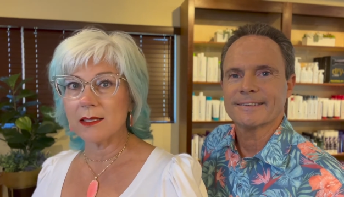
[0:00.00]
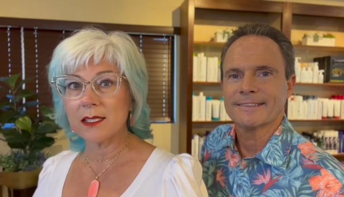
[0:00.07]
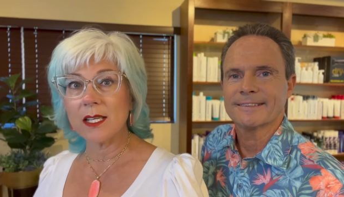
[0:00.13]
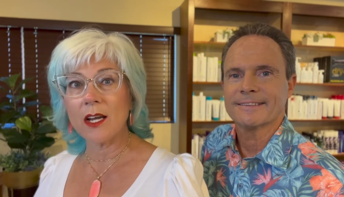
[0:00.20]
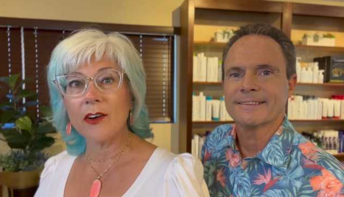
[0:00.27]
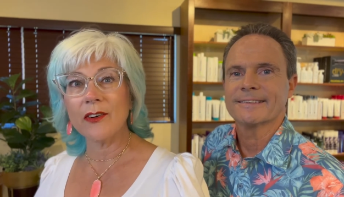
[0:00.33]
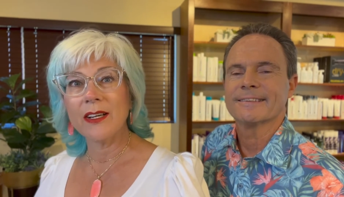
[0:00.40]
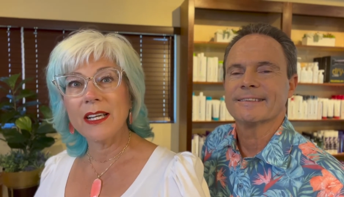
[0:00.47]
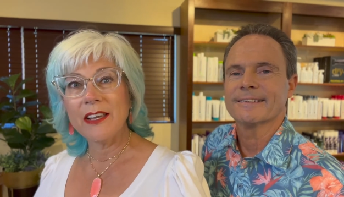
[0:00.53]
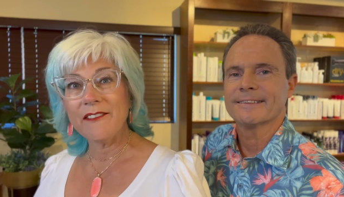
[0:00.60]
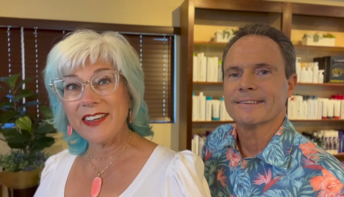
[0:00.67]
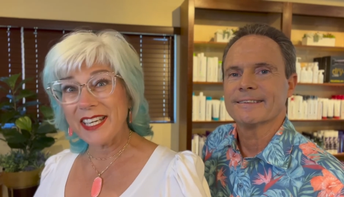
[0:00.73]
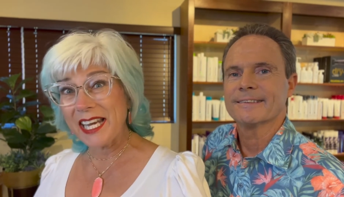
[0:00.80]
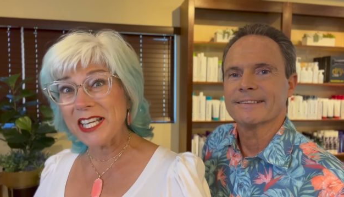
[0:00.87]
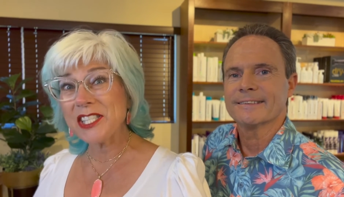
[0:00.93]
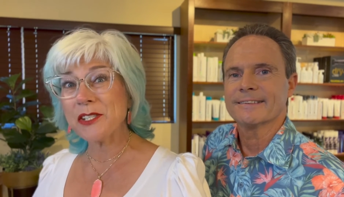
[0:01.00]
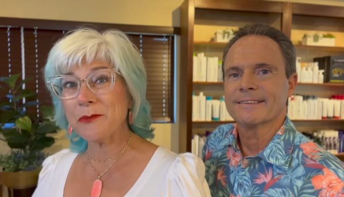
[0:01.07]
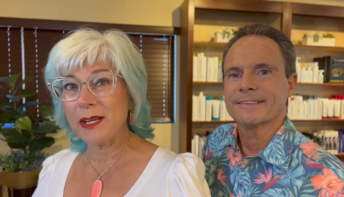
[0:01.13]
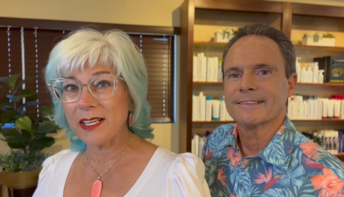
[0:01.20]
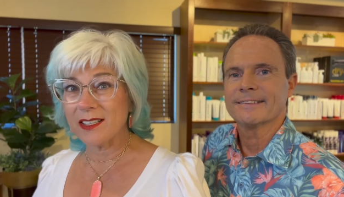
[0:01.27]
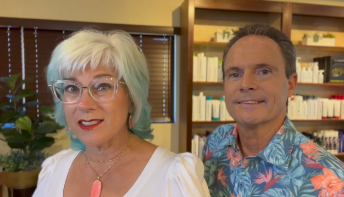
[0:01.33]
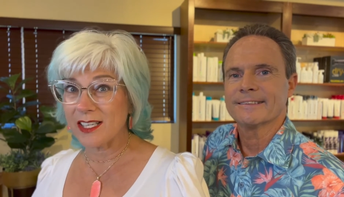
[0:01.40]
Speaker 1: So vacation
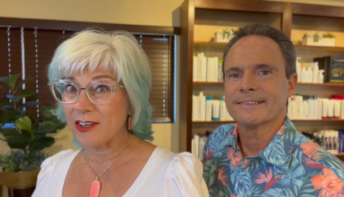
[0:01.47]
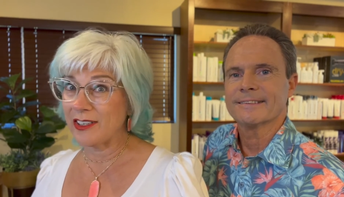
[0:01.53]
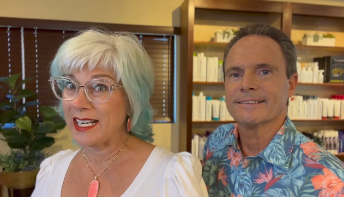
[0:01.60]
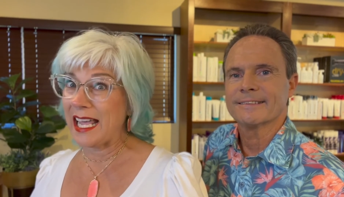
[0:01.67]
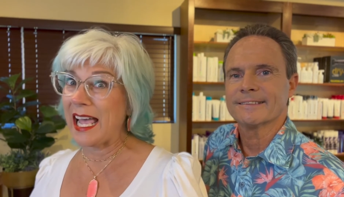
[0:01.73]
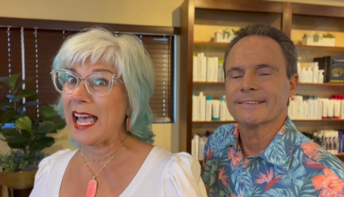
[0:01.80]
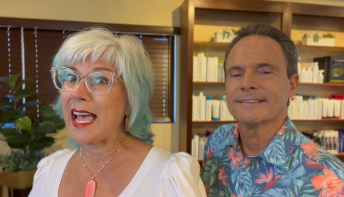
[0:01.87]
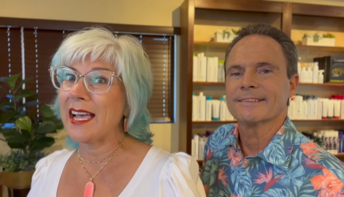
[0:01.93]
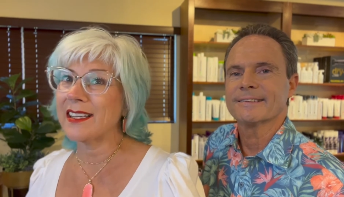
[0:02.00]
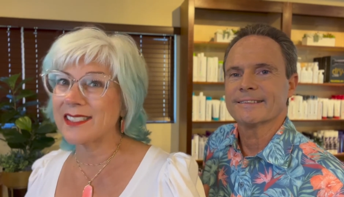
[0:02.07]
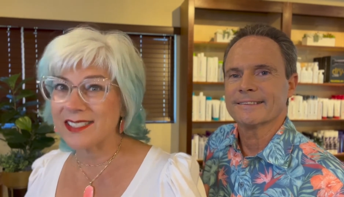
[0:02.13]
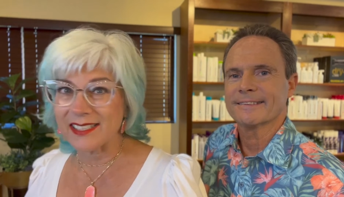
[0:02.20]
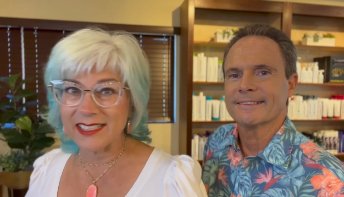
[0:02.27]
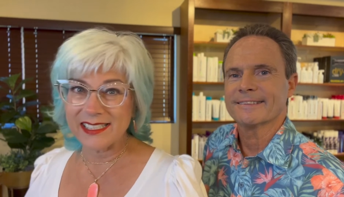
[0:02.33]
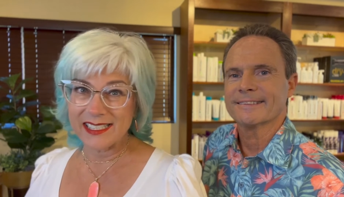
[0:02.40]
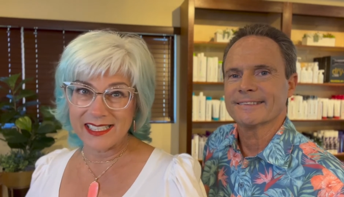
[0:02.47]
rentals are an excellent